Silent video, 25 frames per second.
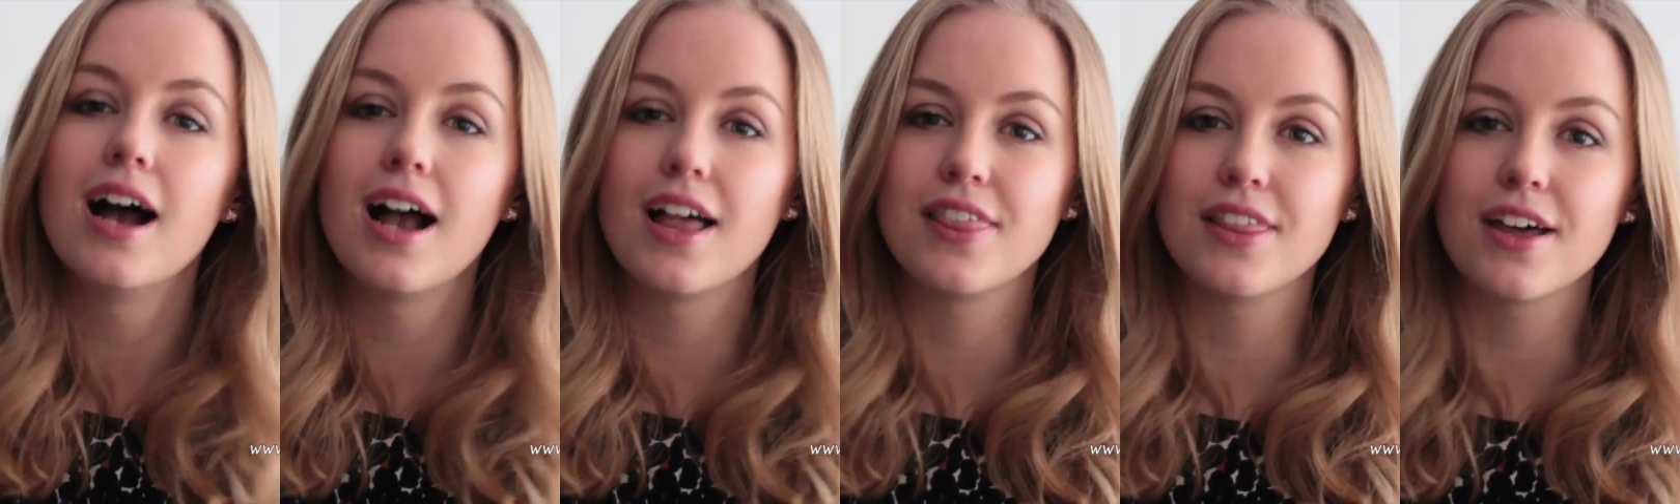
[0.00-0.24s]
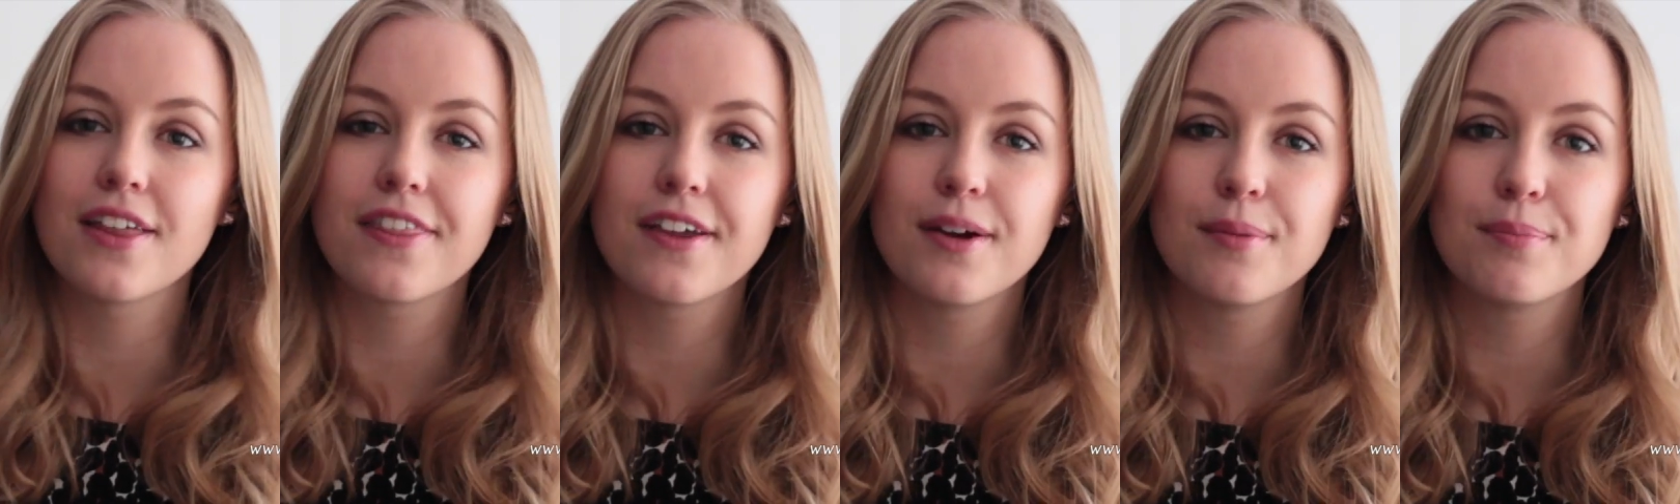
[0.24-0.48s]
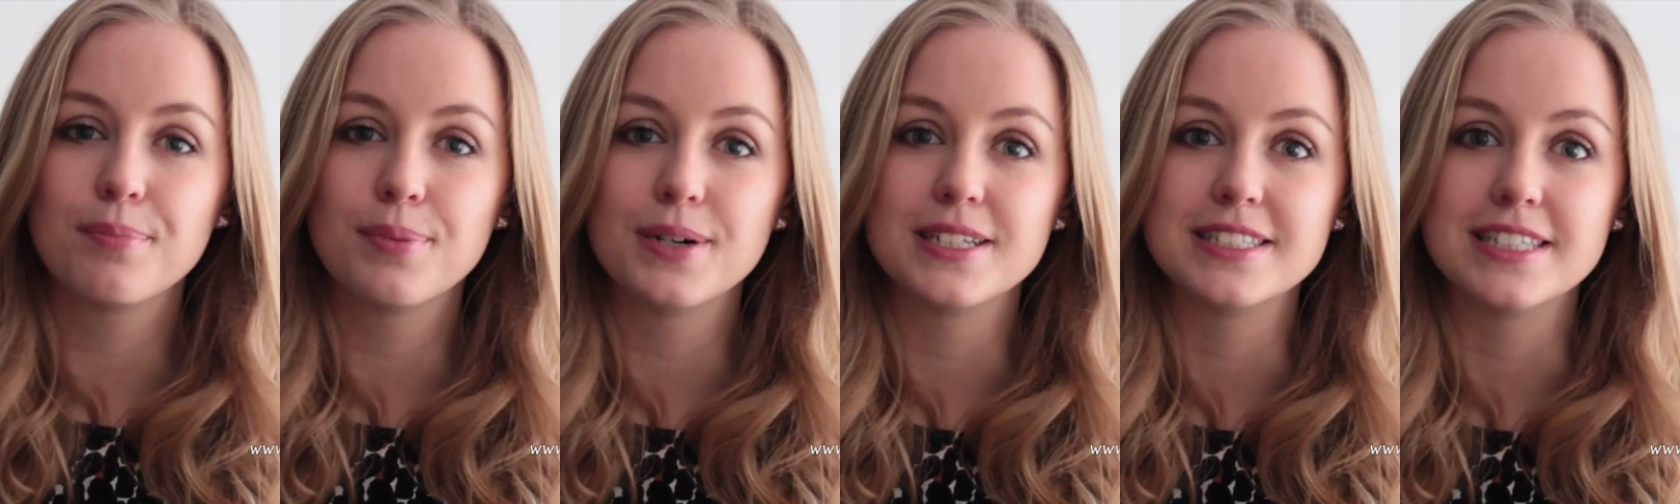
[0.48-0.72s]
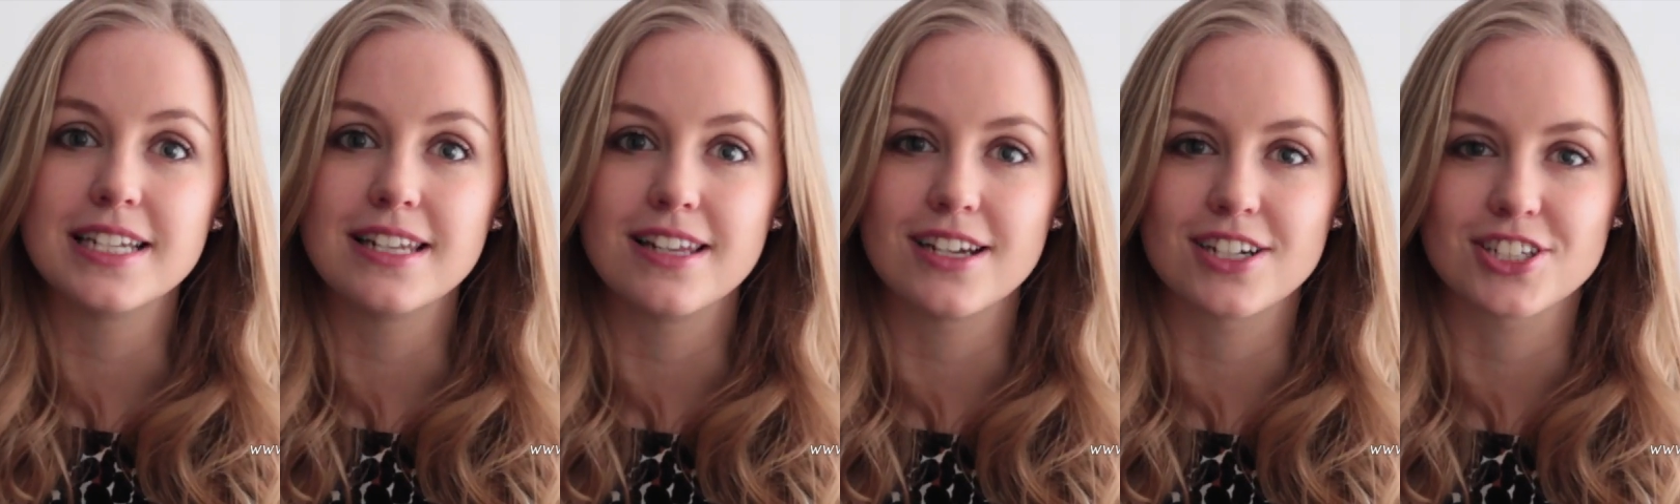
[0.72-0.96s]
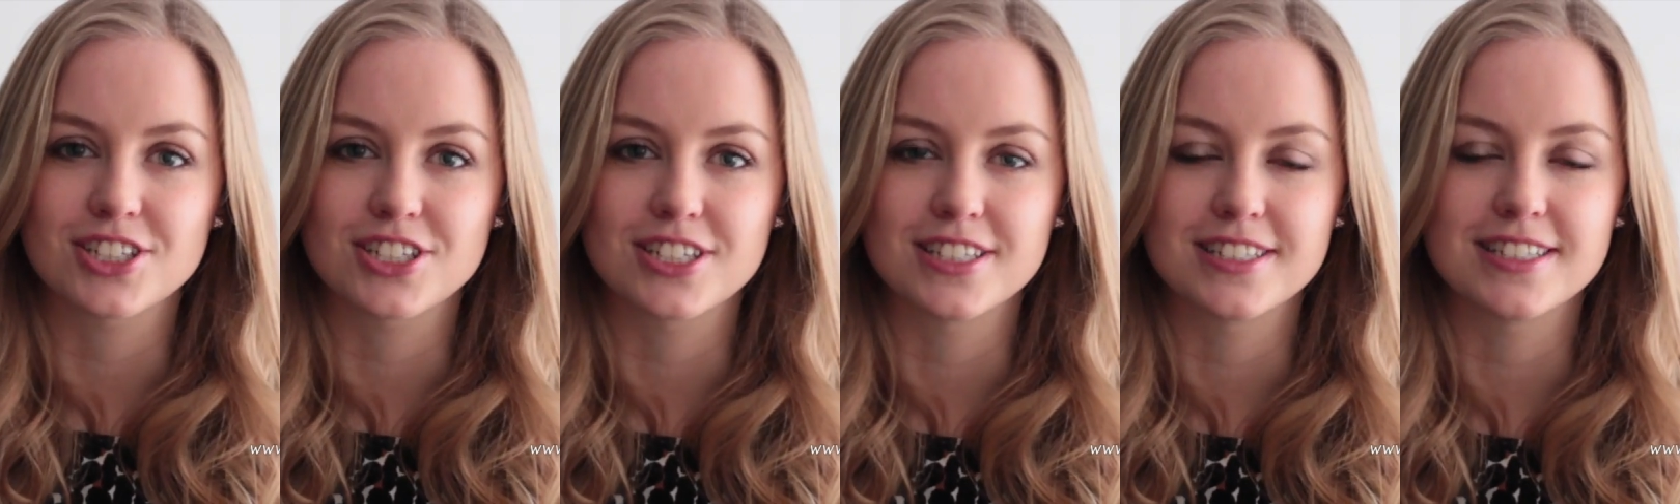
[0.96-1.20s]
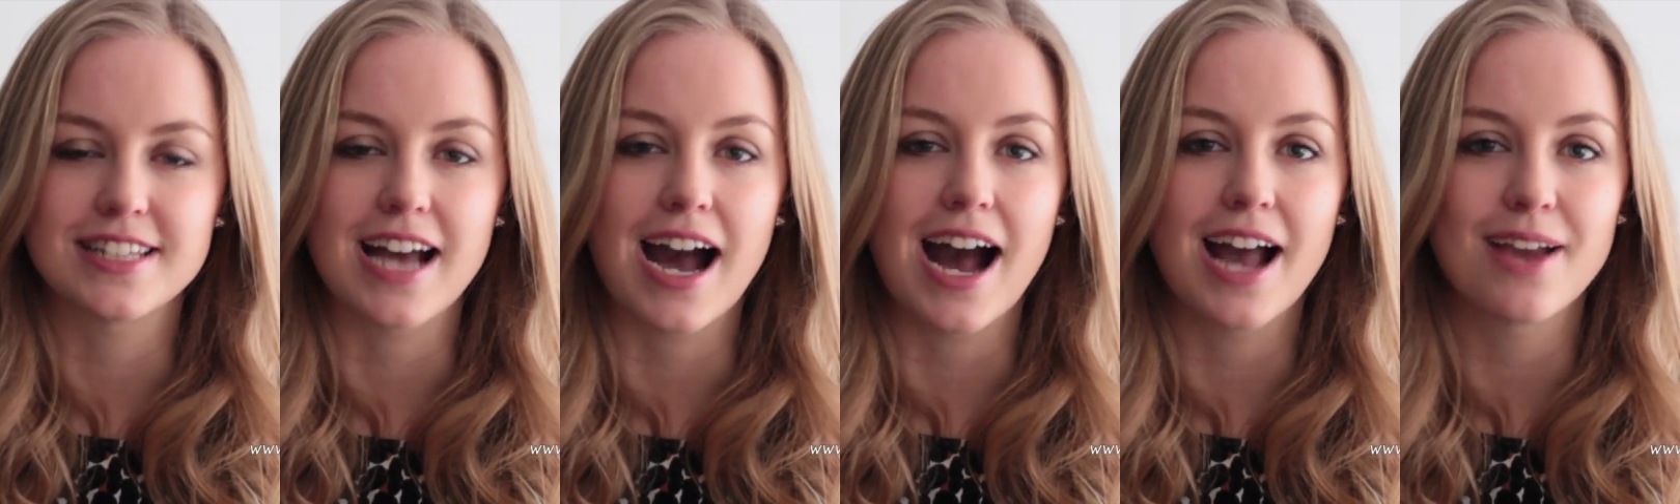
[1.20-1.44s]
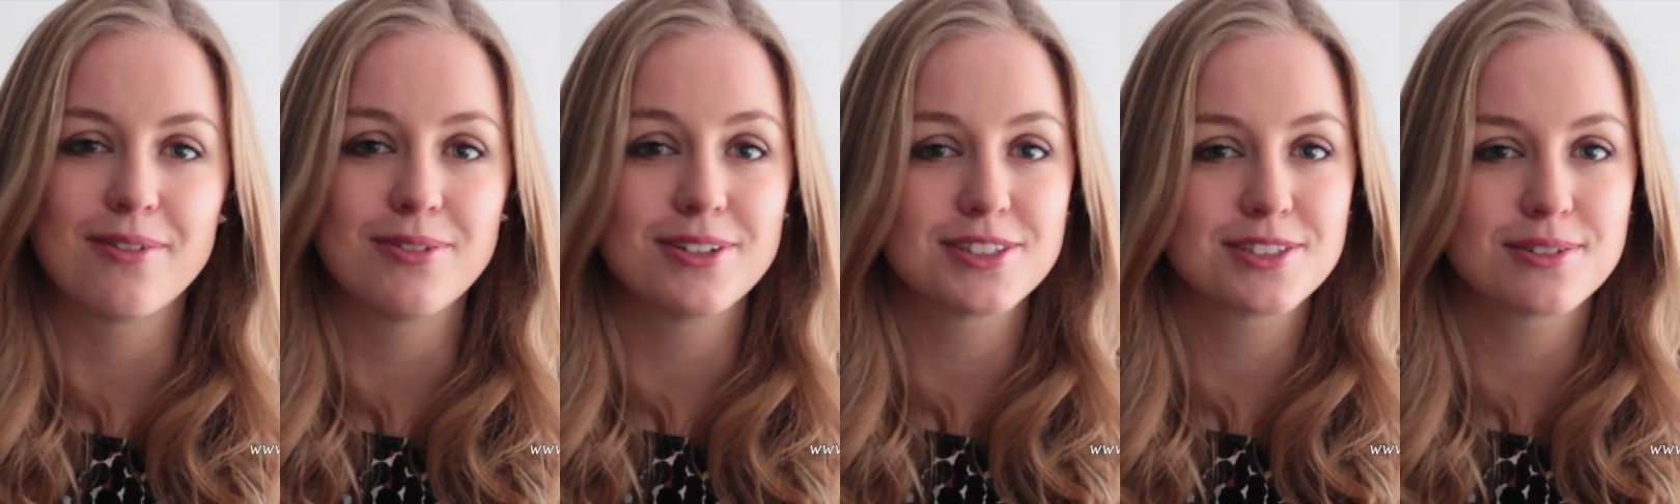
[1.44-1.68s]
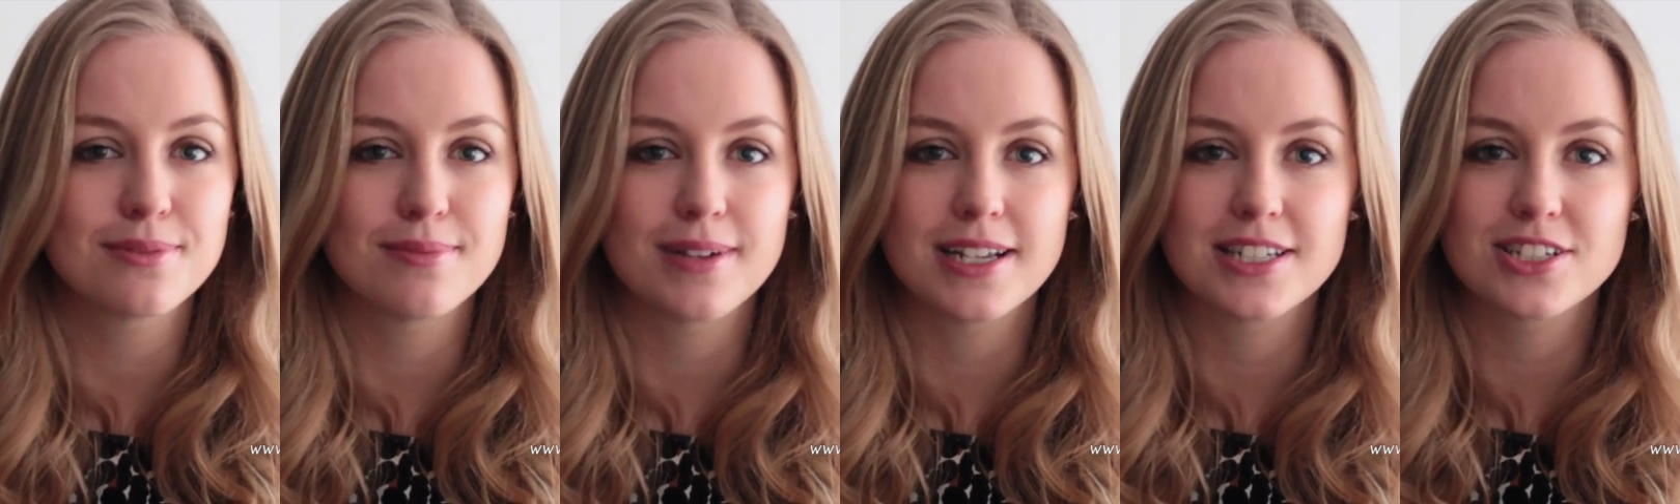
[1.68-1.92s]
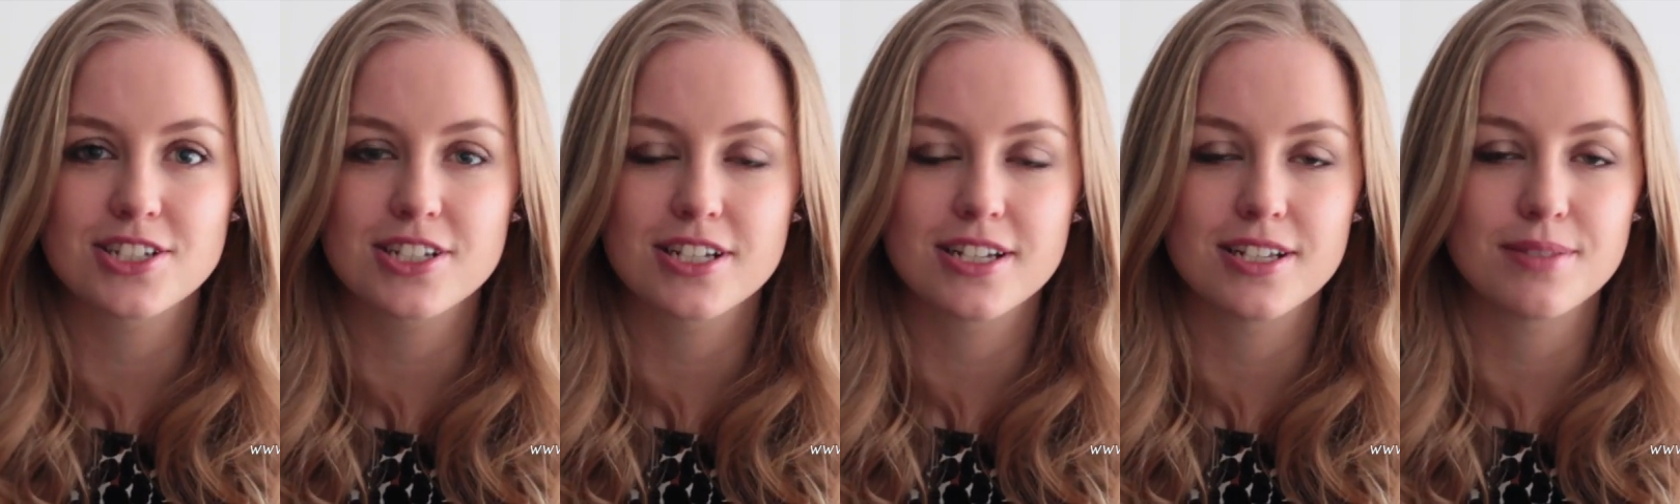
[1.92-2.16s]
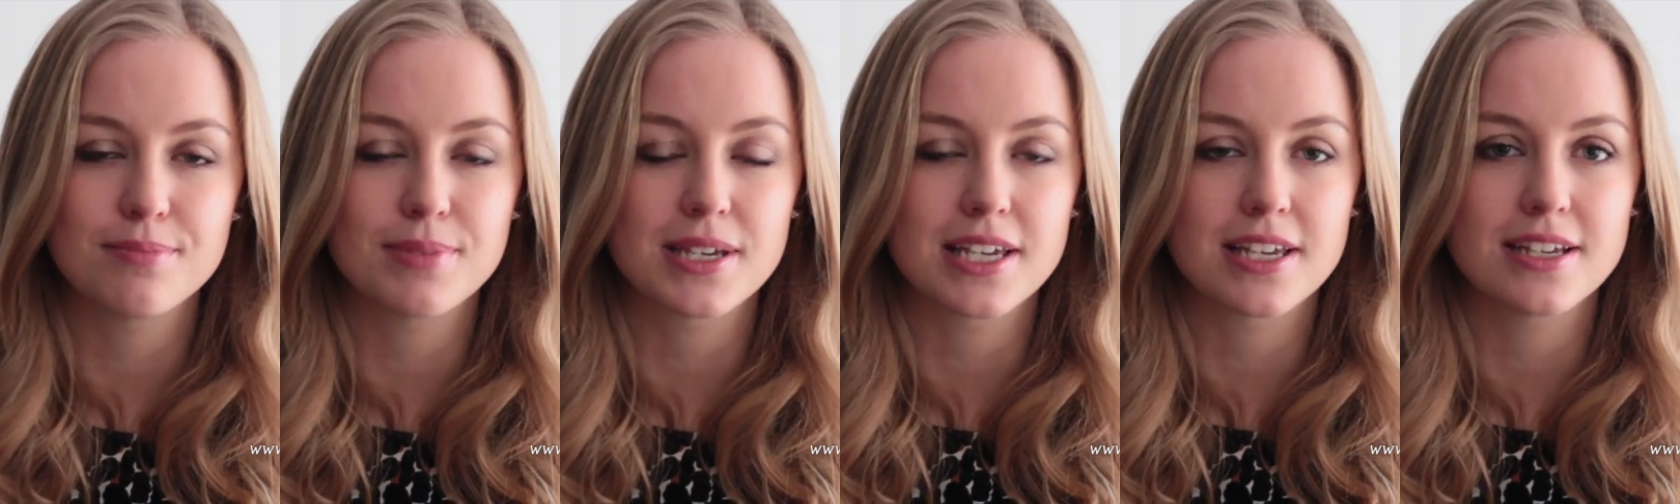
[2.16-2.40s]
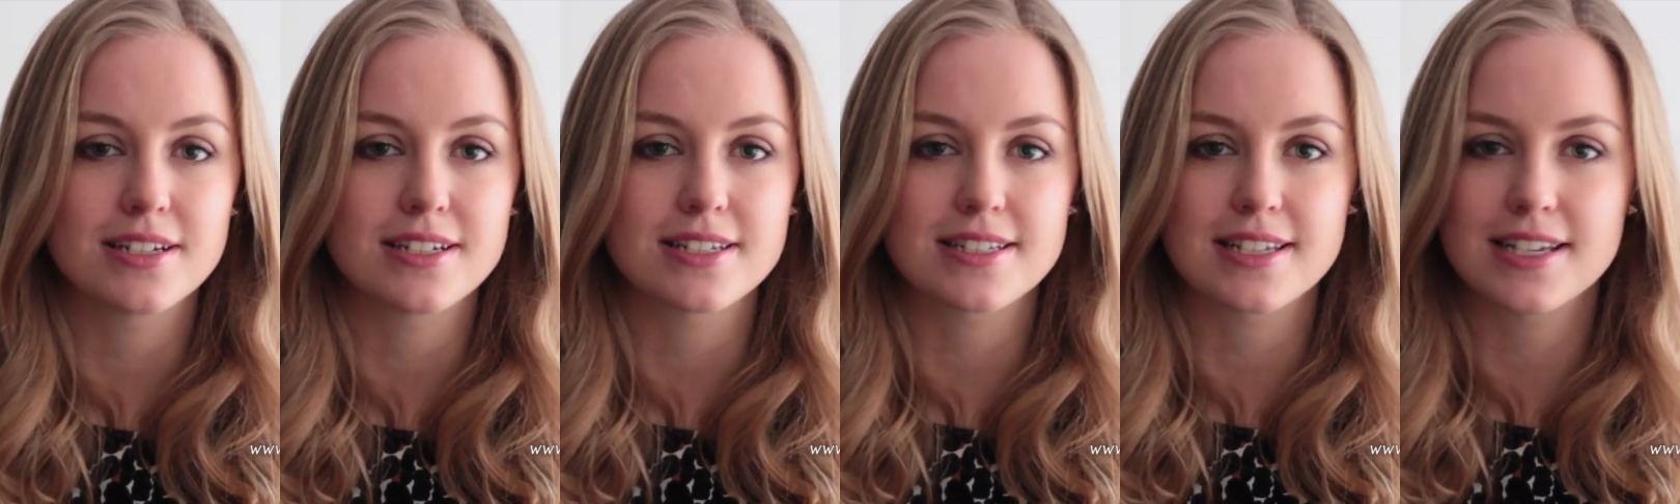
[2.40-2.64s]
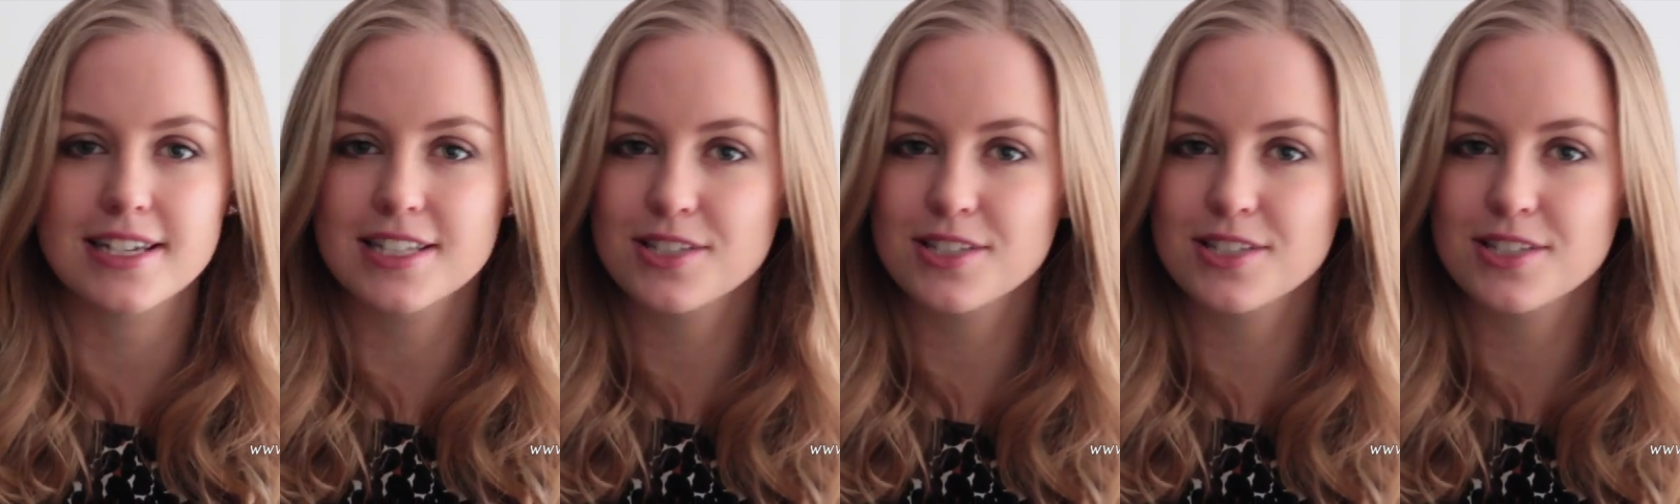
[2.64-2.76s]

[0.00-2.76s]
Another body lotion that I want to mention because